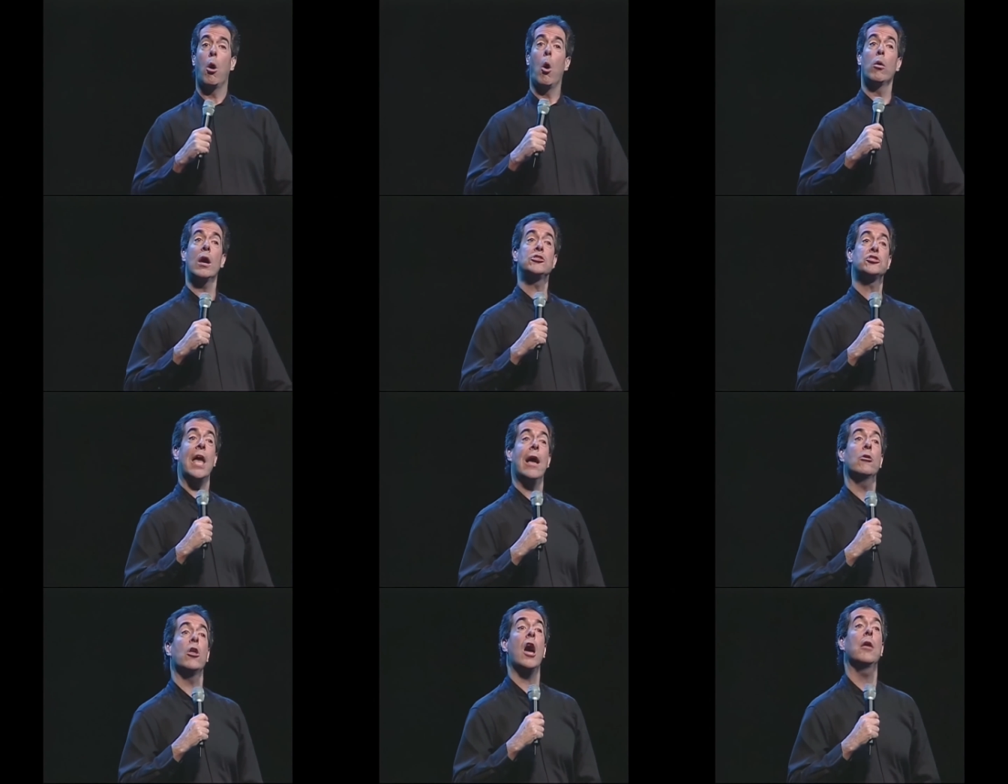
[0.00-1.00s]
or I
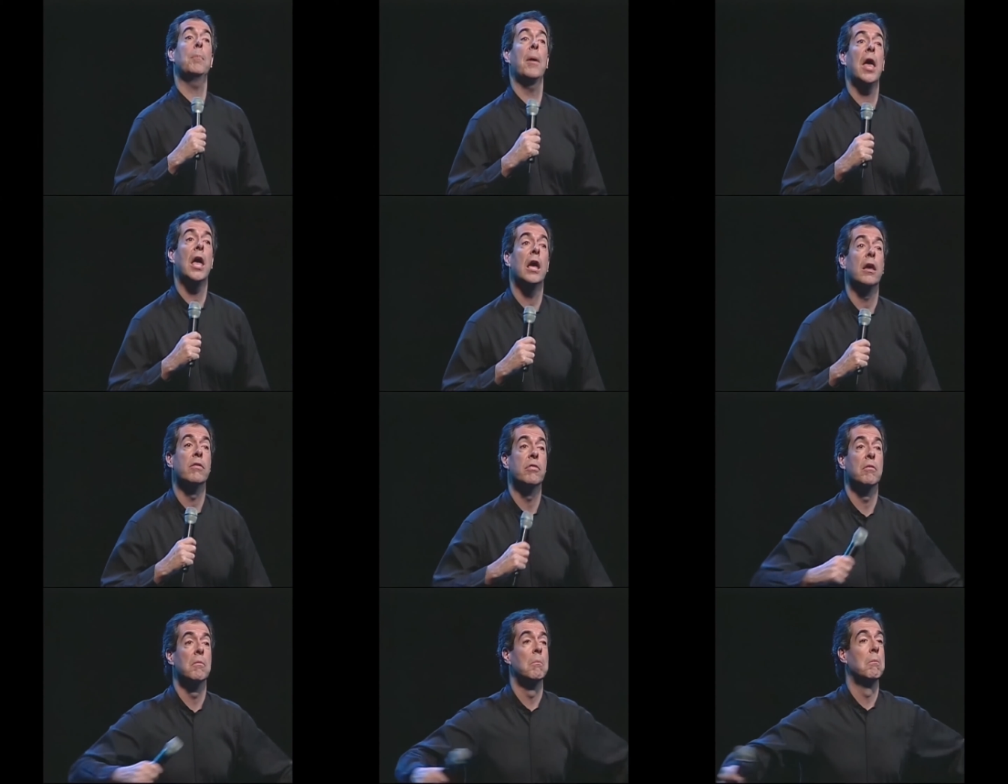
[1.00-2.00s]
shall not bathe.